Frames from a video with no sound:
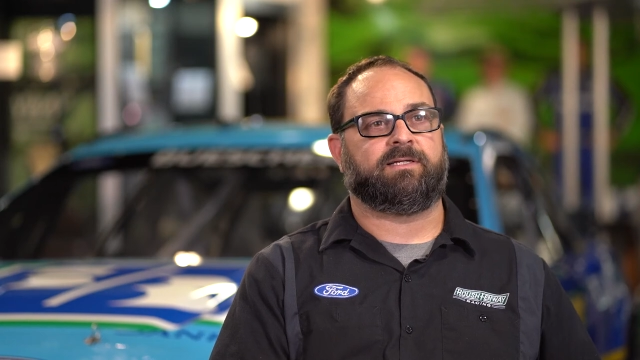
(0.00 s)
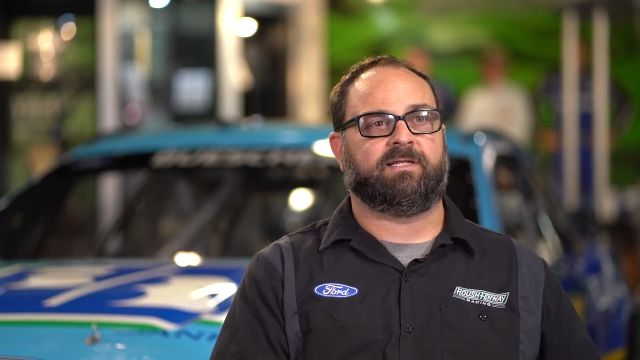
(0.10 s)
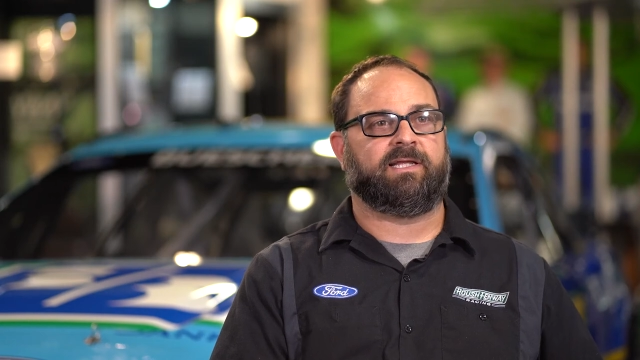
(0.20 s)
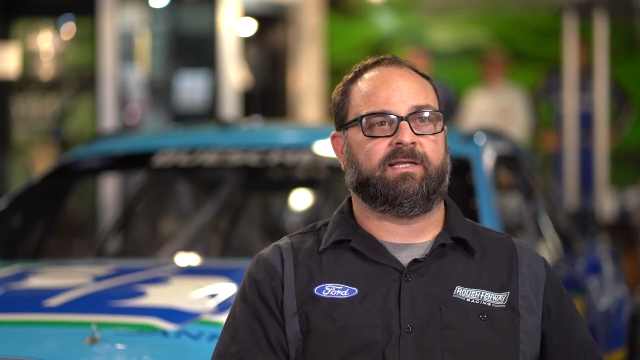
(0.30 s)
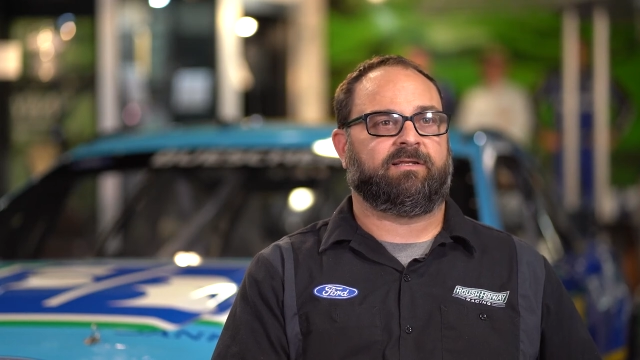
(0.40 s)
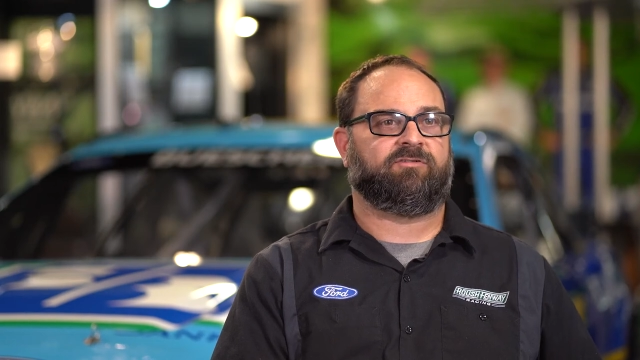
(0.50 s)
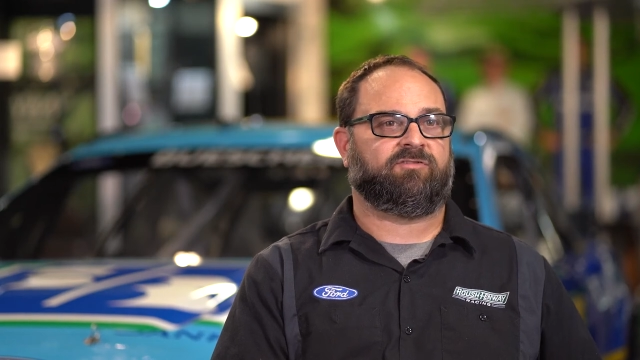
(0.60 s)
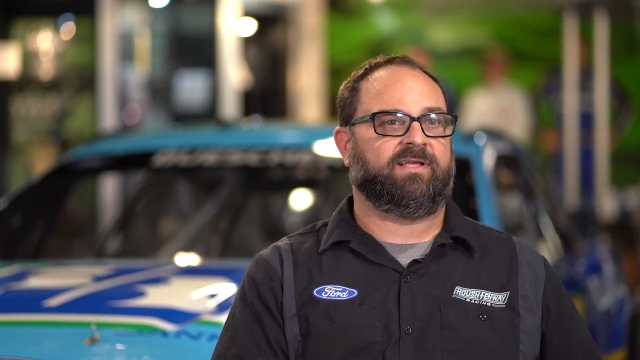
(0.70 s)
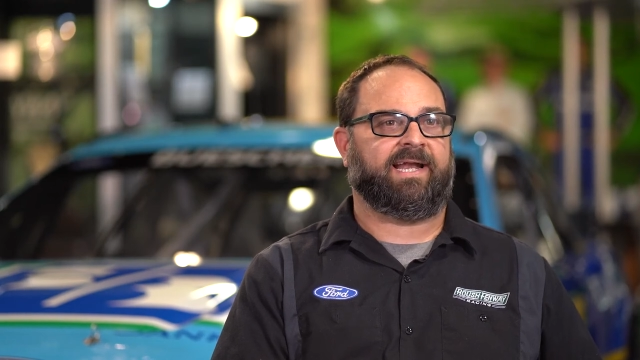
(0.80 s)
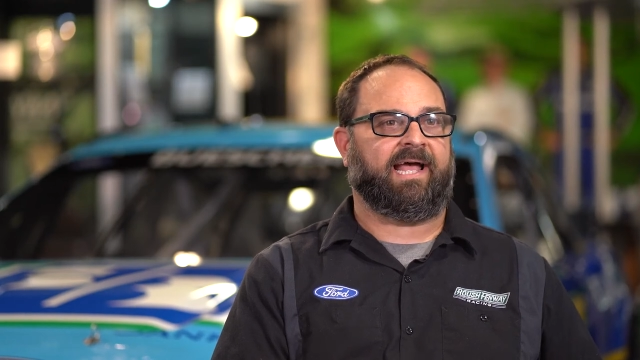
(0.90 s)
think it's
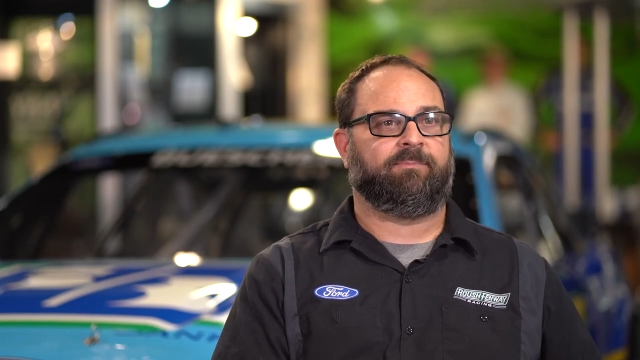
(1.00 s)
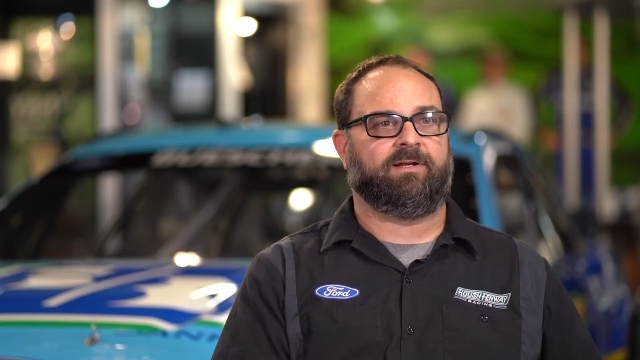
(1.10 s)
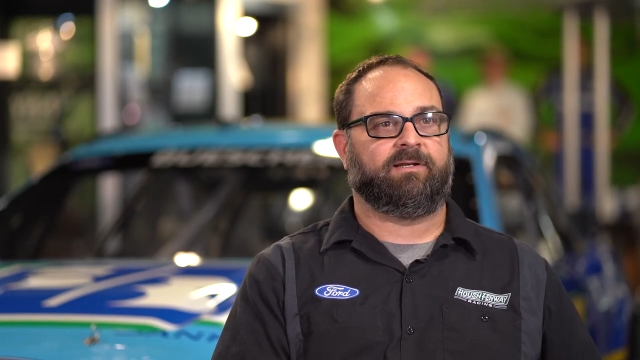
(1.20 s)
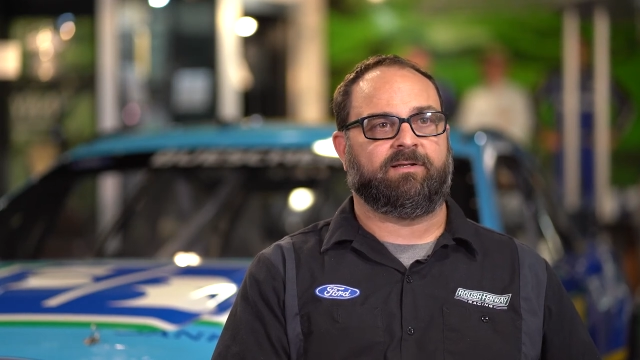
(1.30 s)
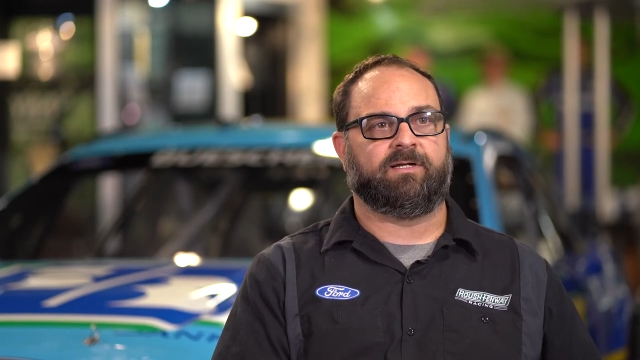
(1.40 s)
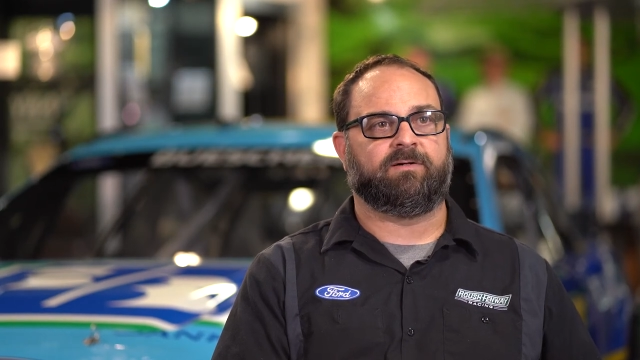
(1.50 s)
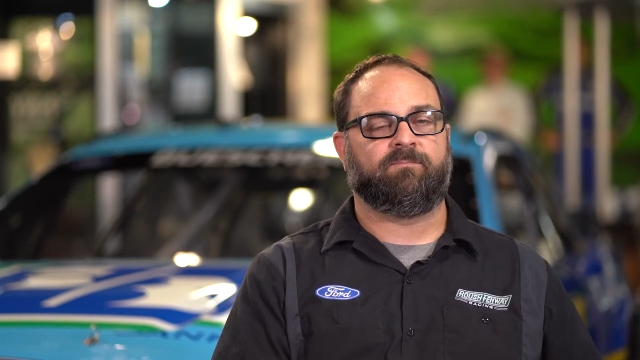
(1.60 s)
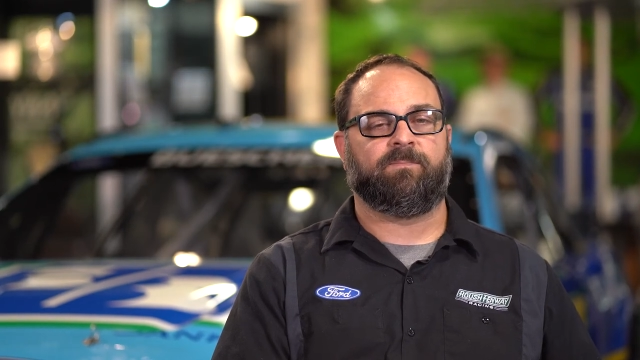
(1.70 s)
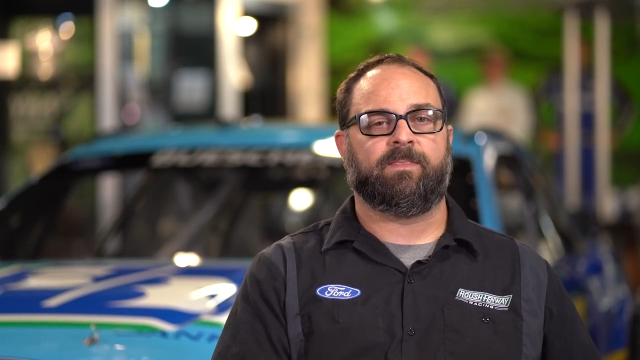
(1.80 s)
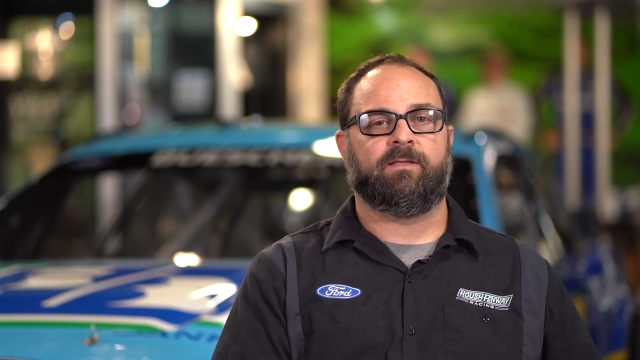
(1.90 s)
just not happening. You know,
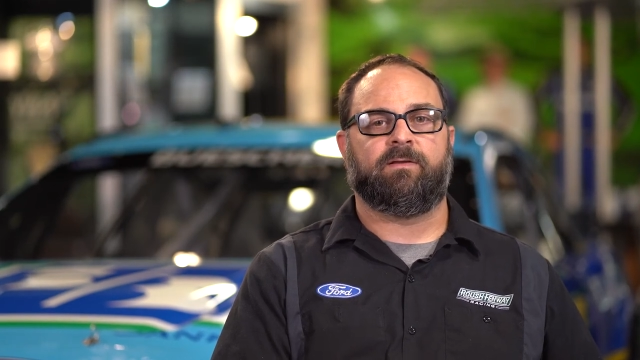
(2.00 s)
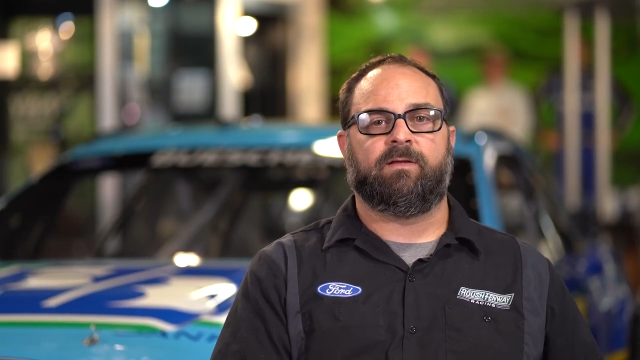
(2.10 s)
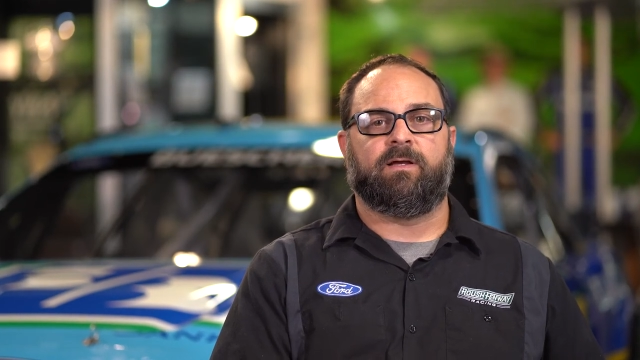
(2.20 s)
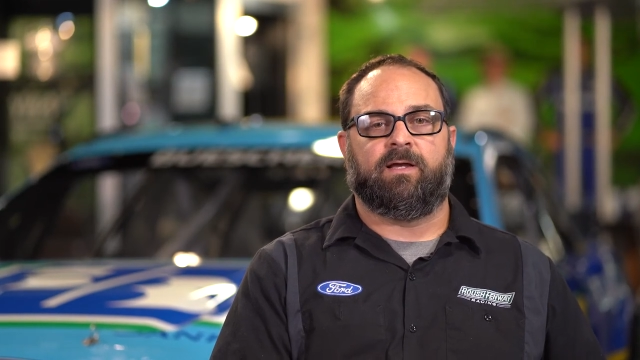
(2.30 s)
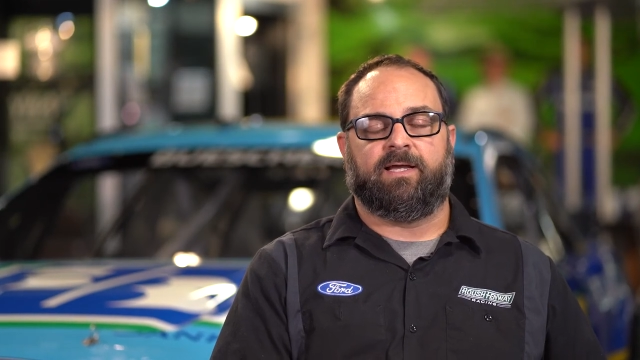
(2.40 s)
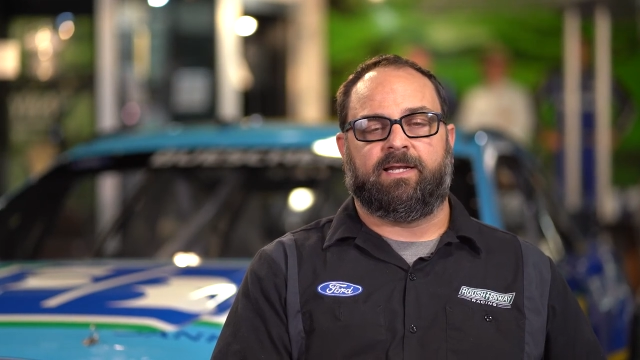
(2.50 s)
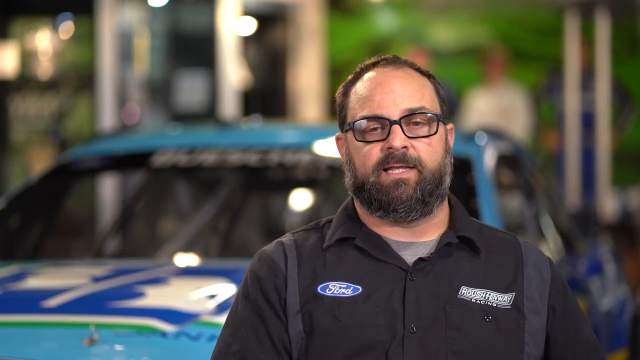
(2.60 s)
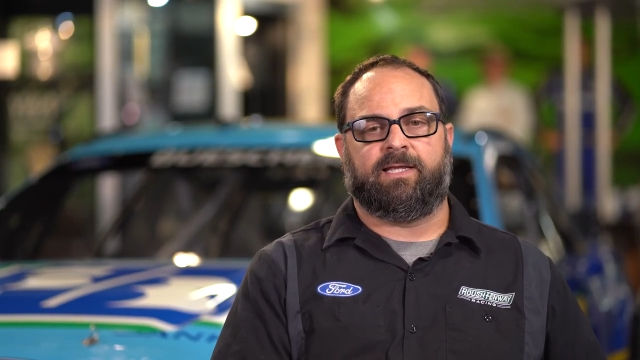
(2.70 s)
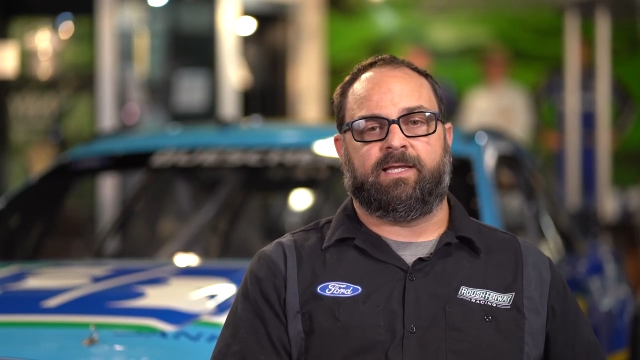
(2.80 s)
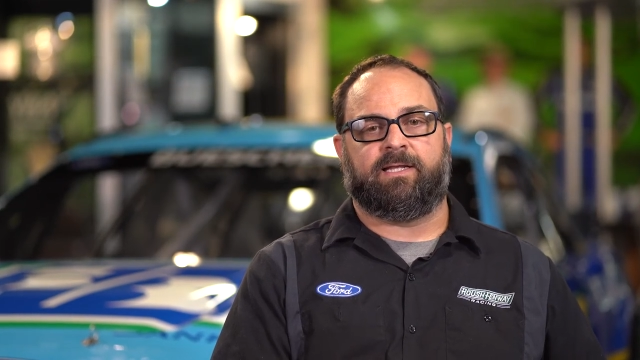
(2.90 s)
and
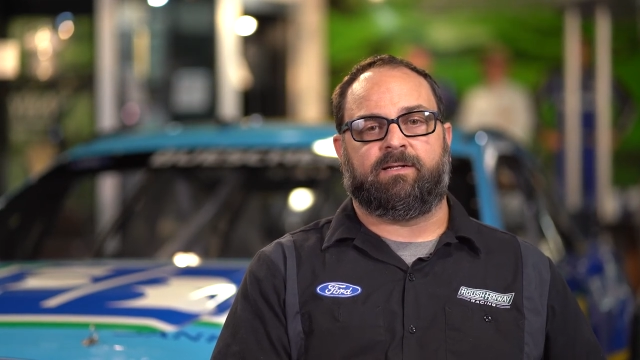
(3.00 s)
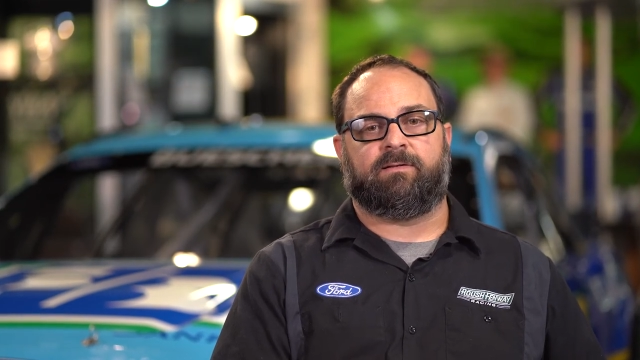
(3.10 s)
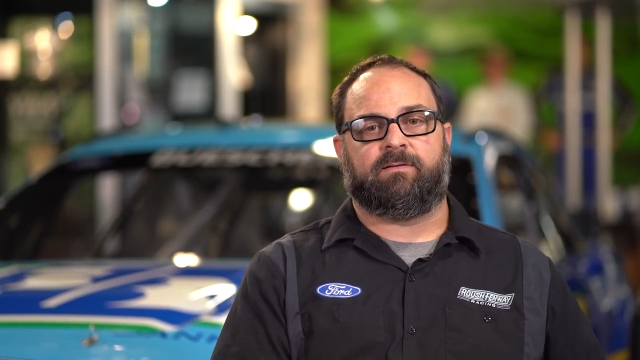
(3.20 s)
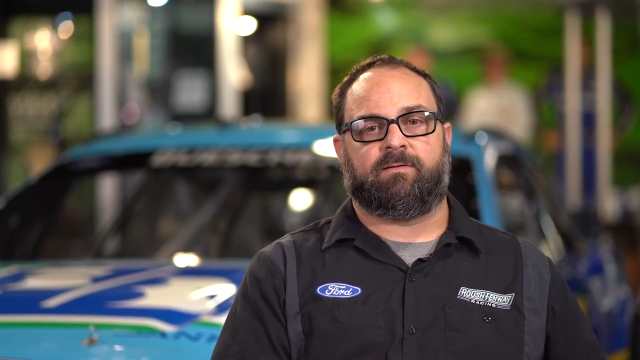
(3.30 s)
then